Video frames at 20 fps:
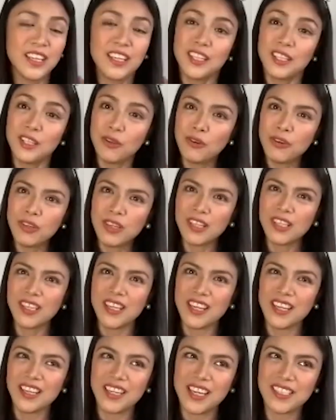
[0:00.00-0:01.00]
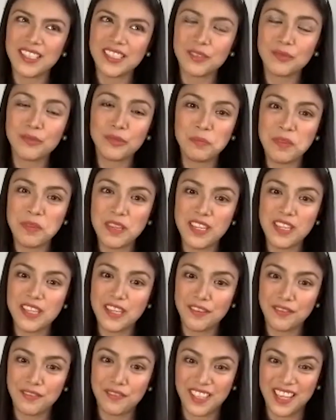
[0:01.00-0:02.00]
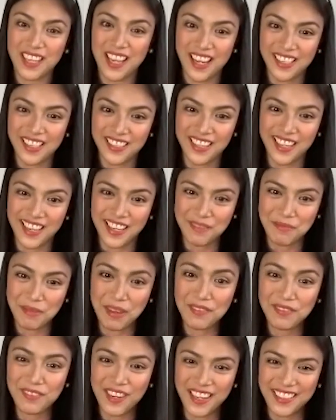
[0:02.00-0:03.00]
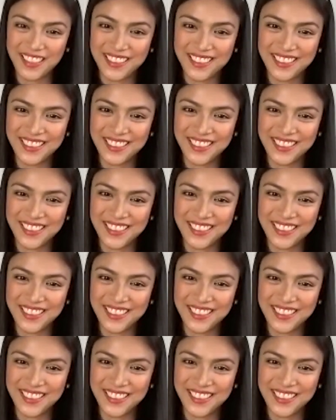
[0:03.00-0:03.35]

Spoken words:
Locally, I guess it would be Iya Villania, my friend.